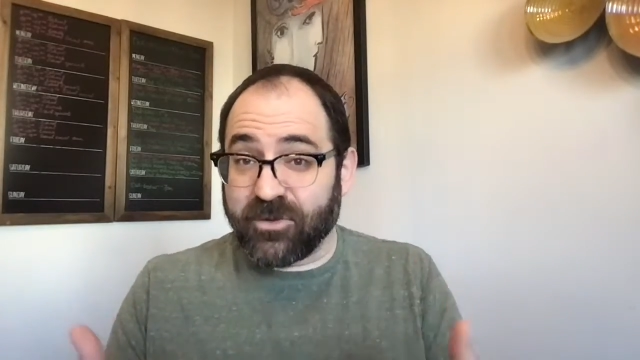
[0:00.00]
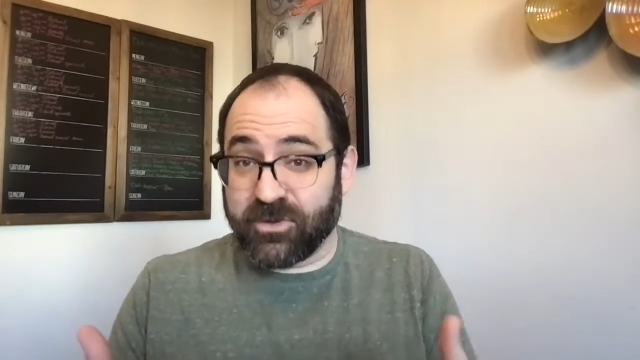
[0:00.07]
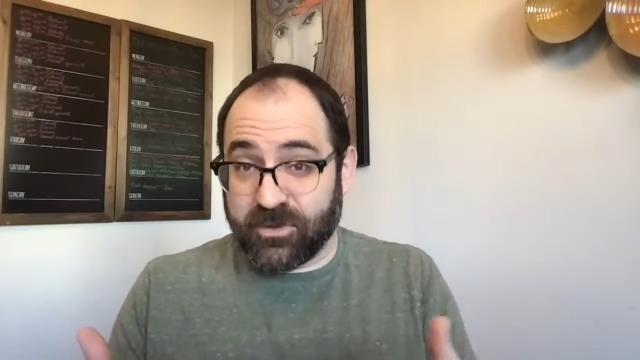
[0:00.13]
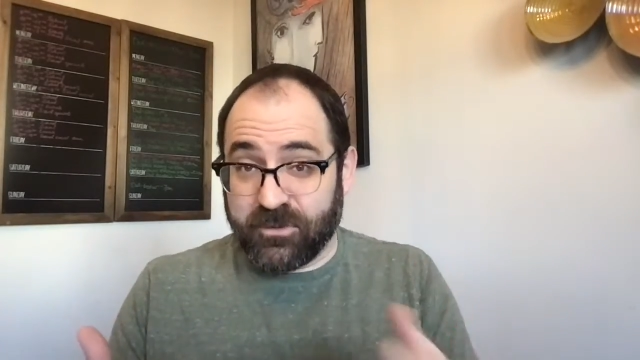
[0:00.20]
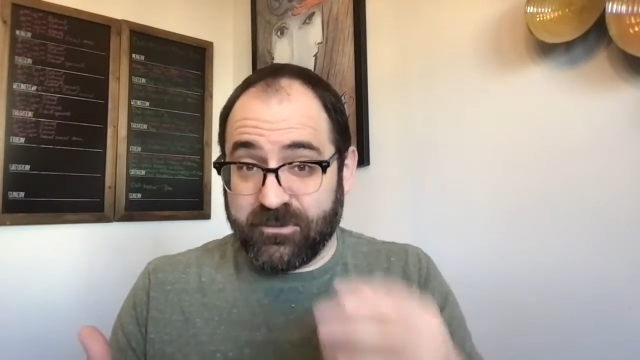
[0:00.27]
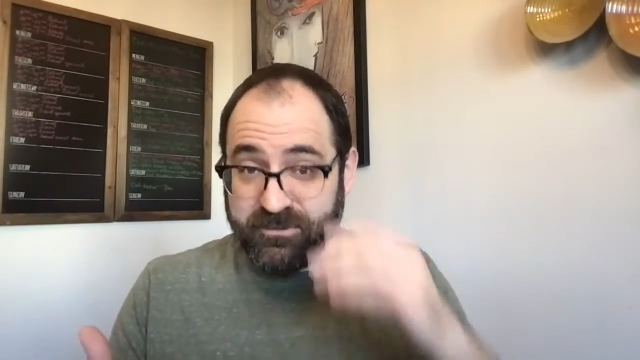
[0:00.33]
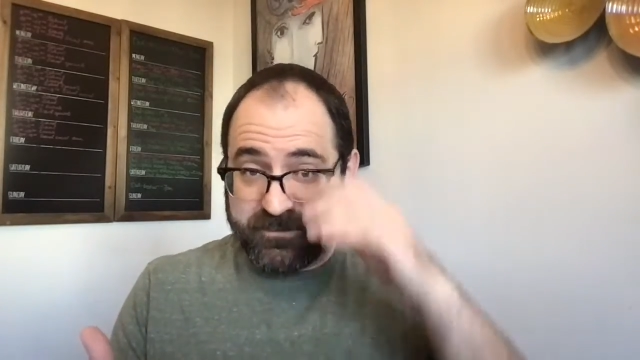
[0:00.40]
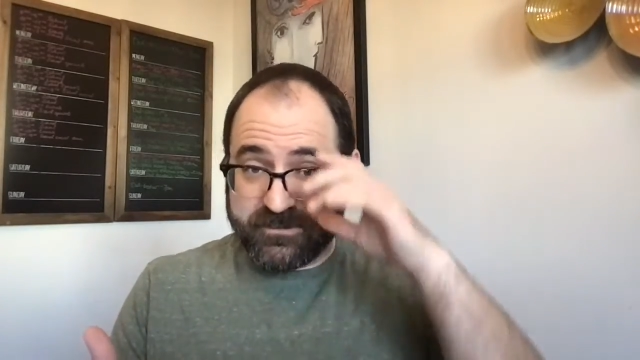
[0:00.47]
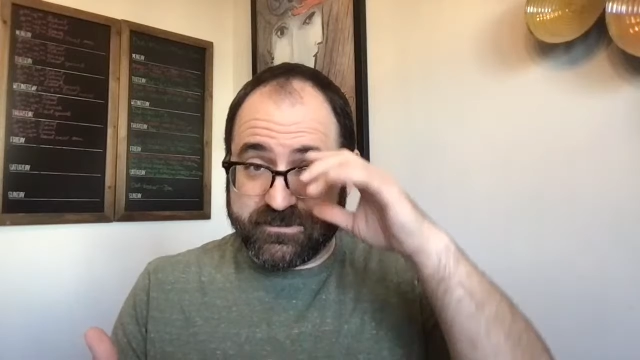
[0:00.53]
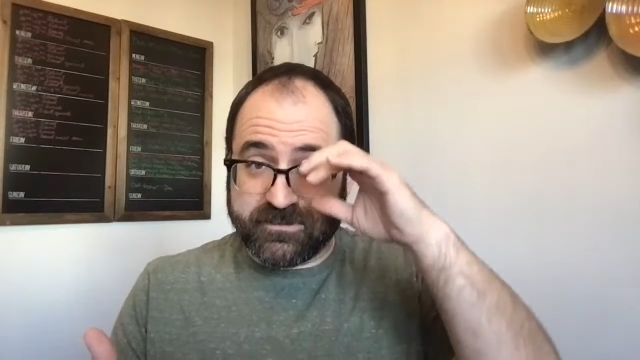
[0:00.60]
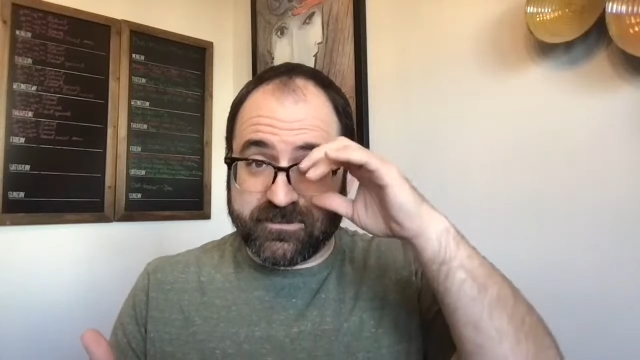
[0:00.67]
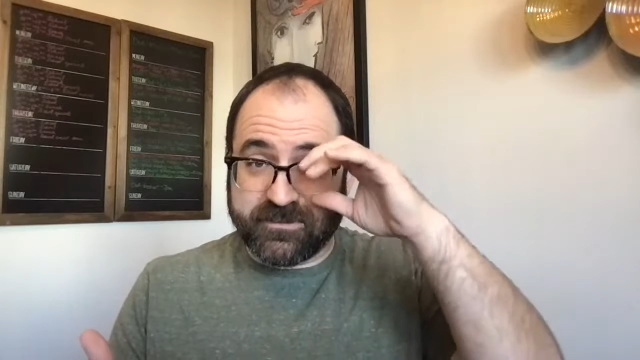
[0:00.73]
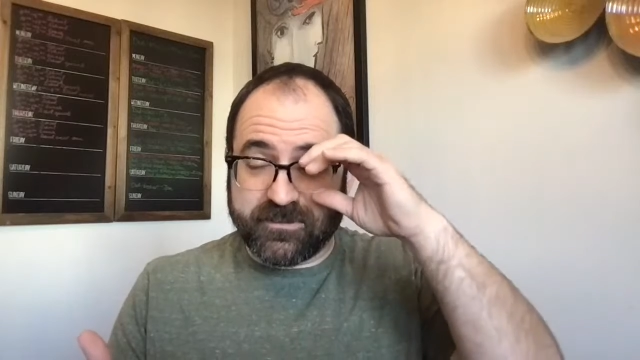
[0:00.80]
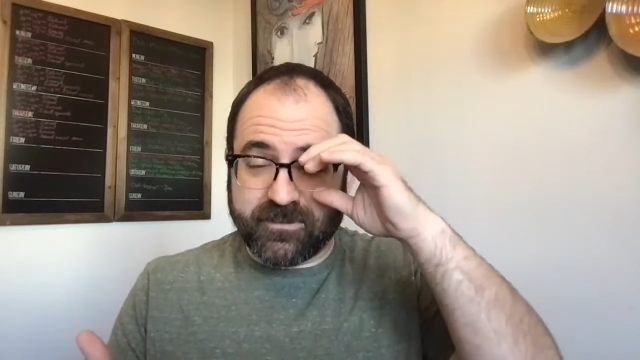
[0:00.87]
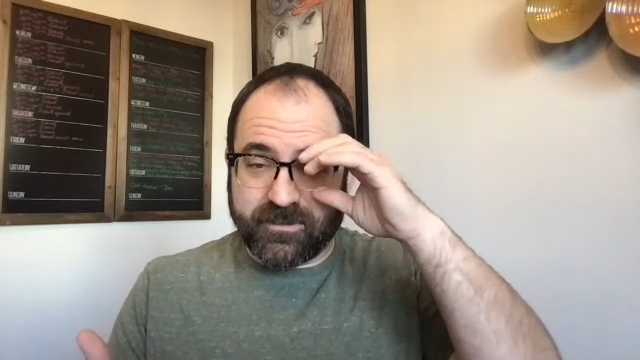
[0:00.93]
you
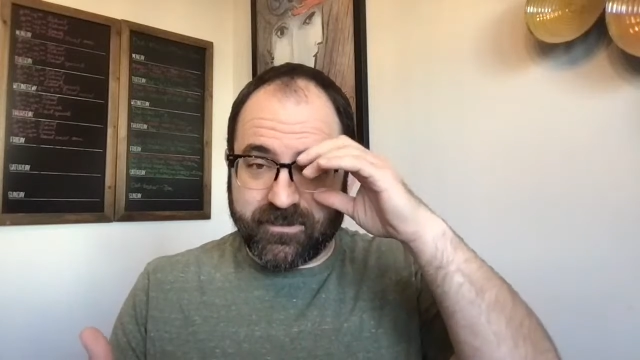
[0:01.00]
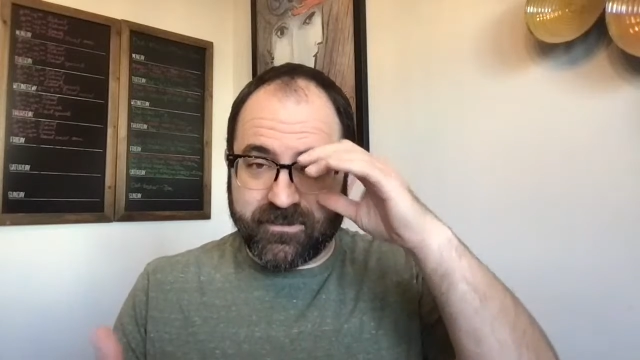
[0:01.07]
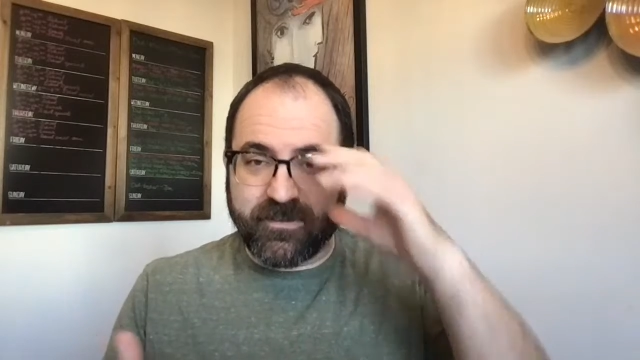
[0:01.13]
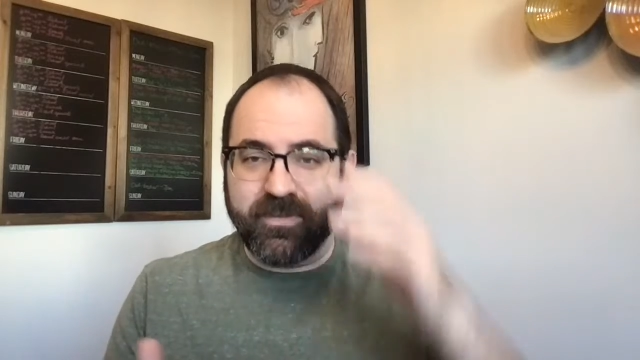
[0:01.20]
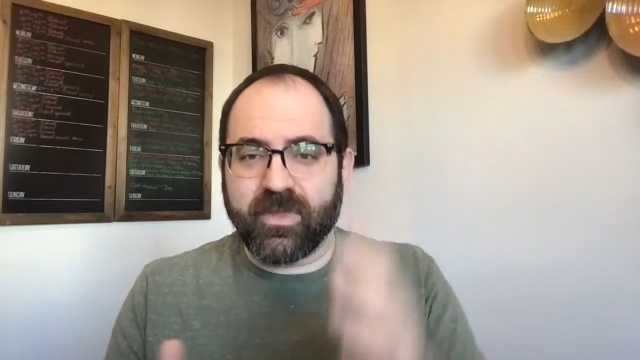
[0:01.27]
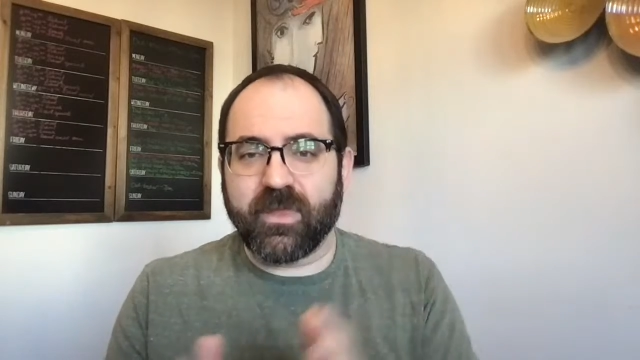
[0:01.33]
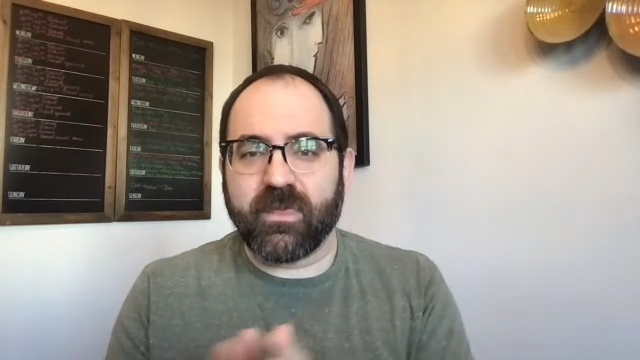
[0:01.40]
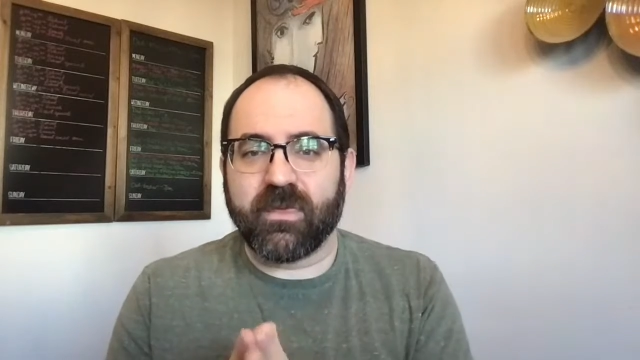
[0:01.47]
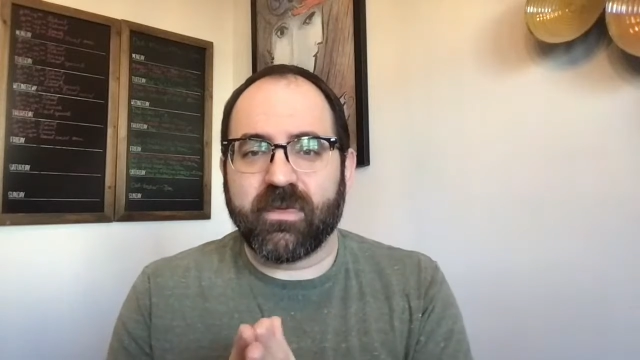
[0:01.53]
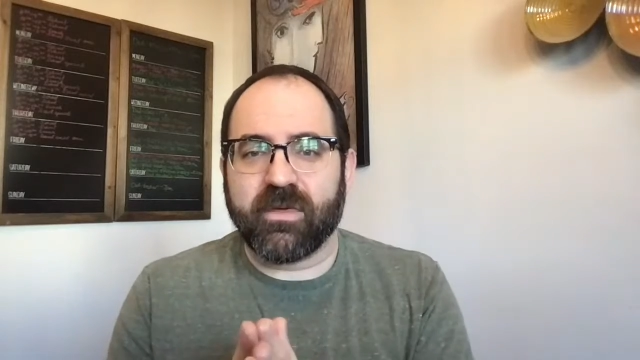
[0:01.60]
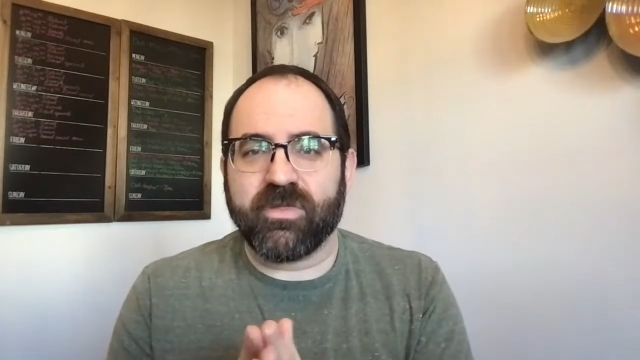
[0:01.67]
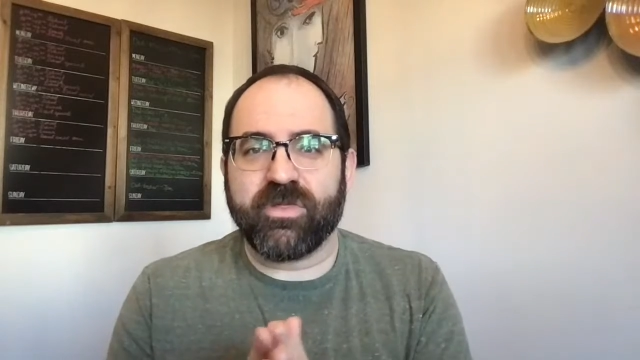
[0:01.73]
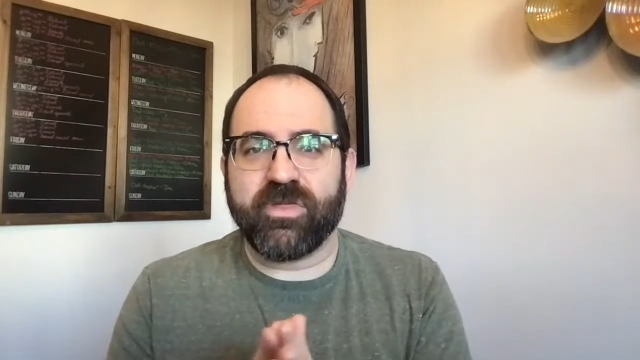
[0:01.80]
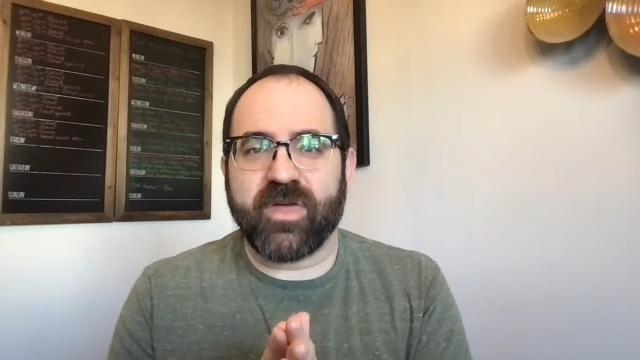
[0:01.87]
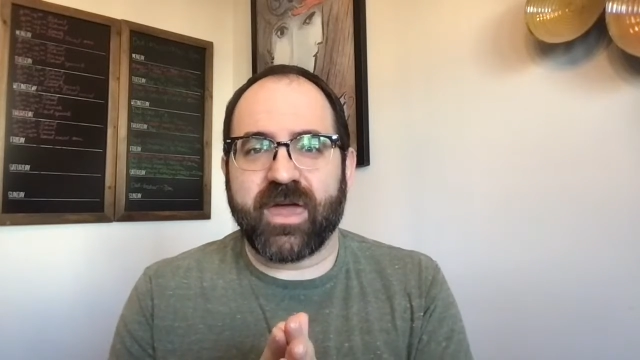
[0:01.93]

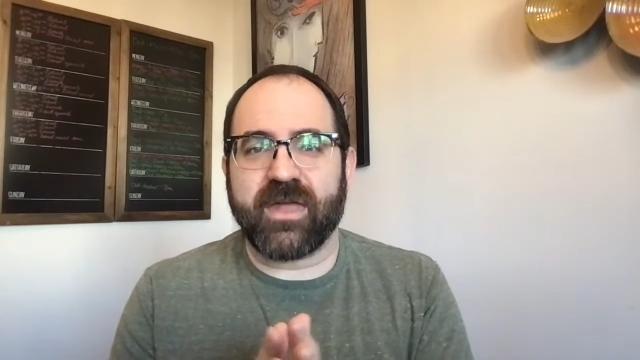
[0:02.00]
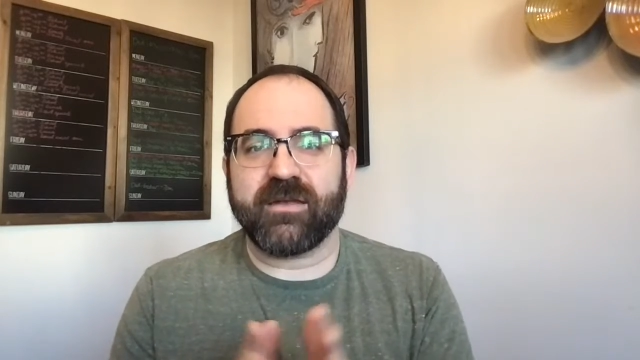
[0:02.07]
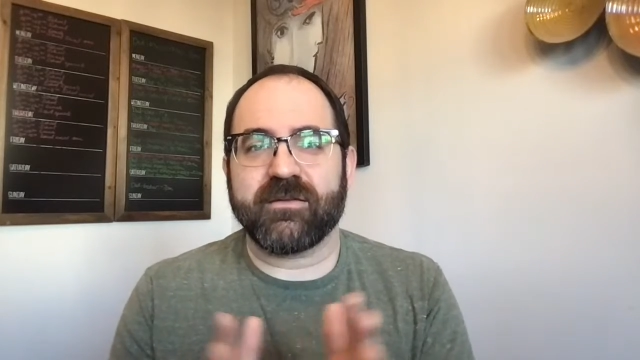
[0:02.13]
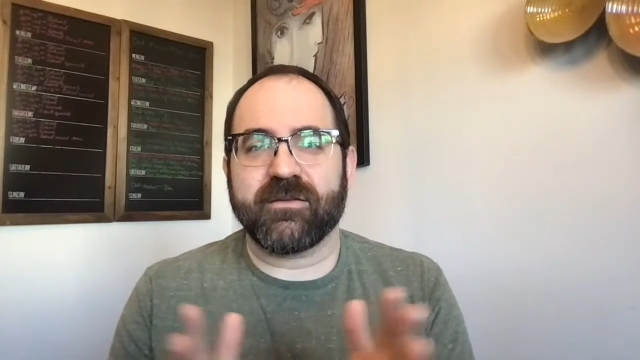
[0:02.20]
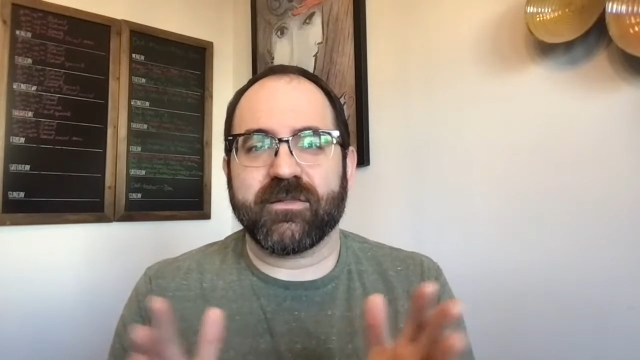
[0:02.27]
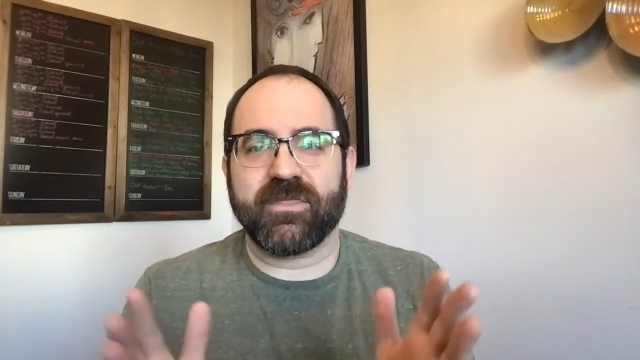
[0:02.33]
that